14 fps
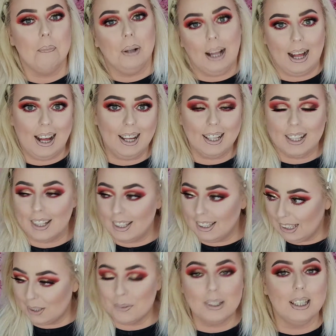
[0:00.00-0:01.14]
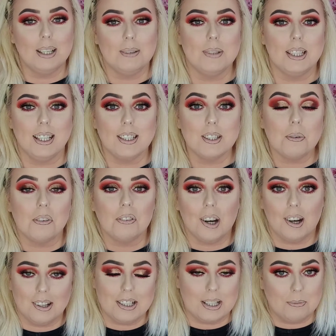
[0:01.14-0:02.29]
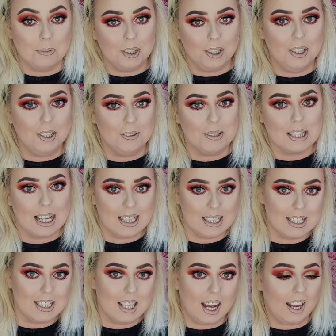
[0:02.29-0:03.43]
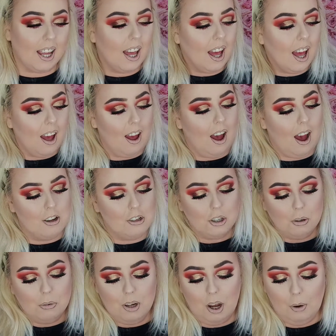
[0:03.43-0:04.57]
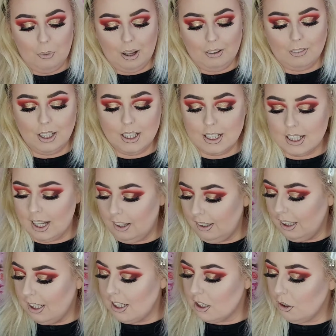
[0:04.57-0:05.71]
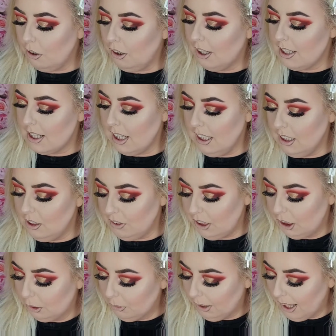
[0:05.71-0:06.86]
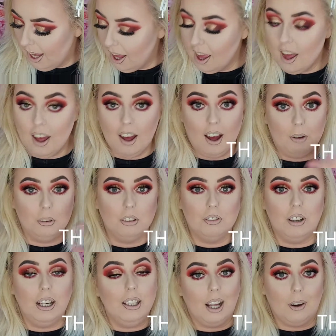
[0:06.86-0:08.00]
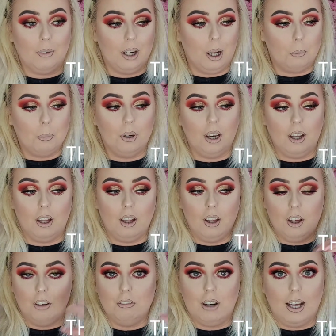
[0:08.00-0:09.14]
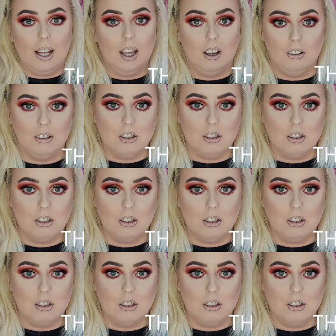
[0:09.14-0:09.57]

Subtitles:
black liquid lipstick, so of course I'm going to use that today. I don't know if they sell these colours individually. I will find out and I'll put it right on